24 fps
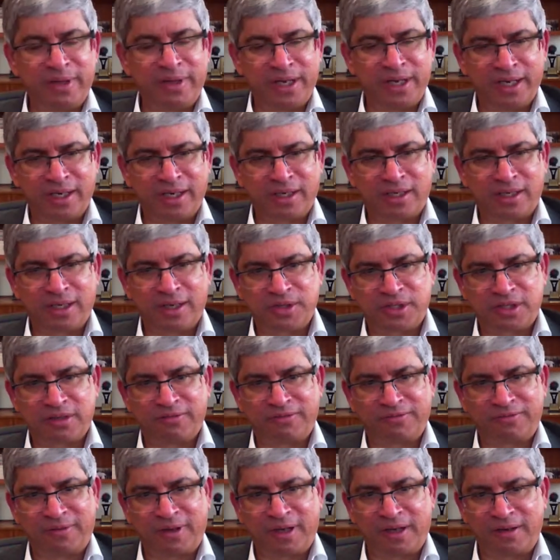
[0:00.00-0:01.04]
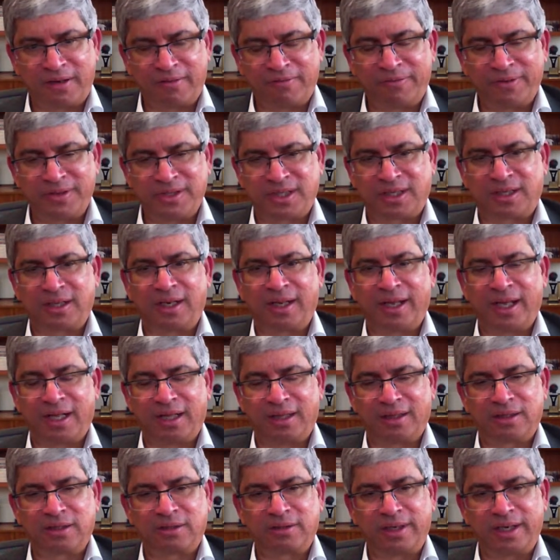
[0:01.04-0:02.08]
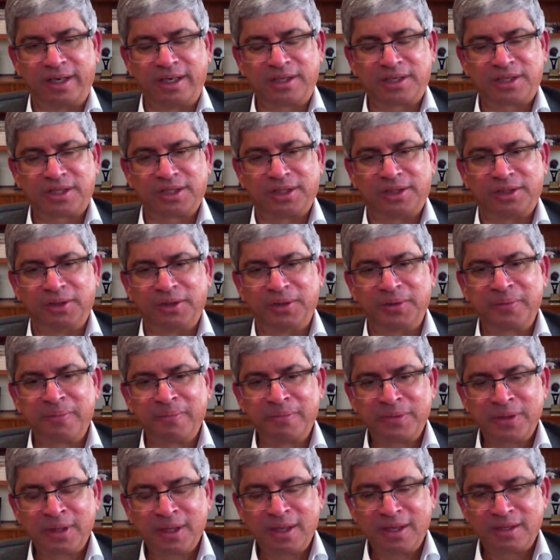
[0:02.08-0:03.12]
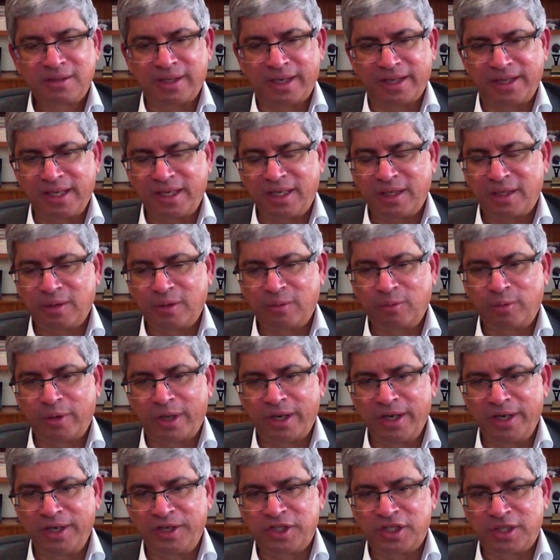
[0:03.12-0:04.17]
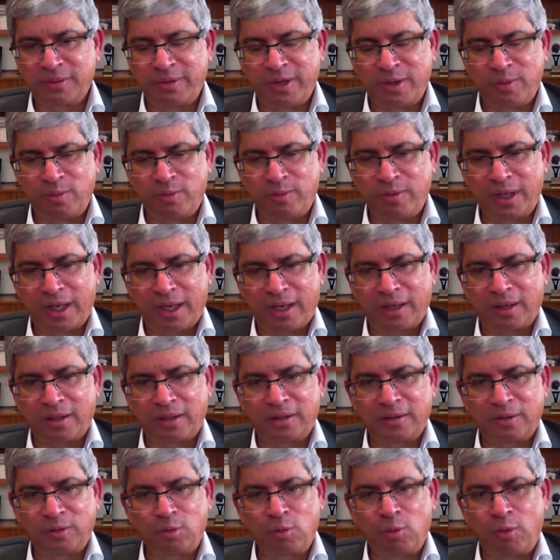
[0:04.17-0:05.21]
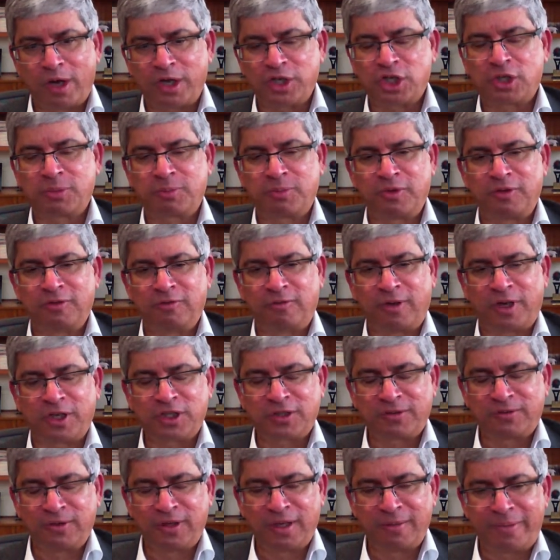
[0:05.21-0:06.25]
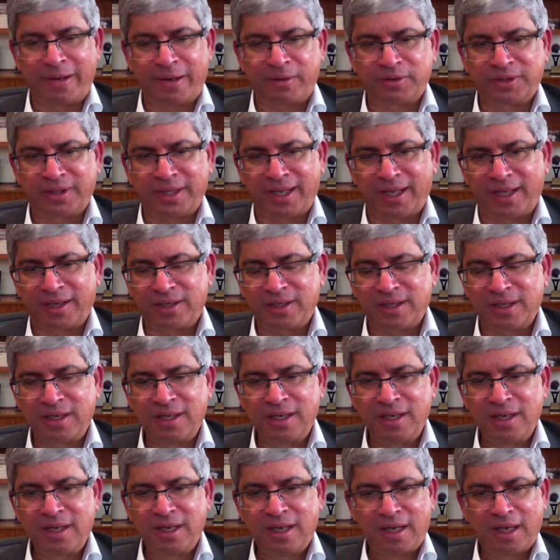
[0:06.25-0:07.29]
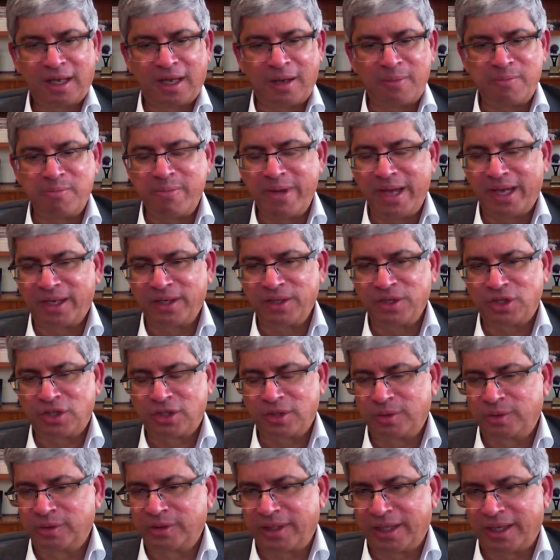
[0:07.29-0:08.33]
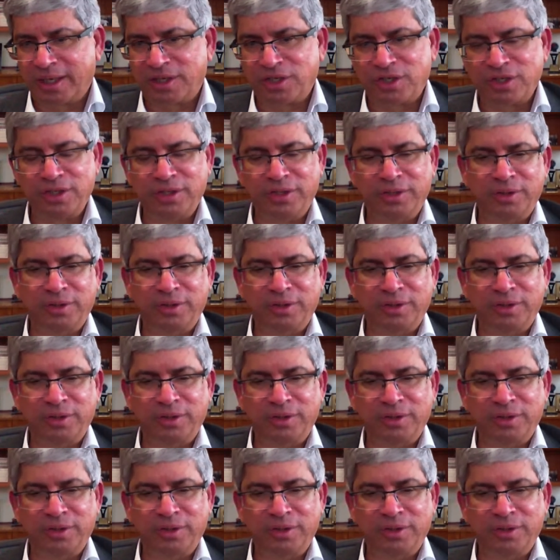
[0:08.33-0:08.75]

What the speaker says: also even in terms of physical health, right? So I think one needs to be watchful about that. making sure that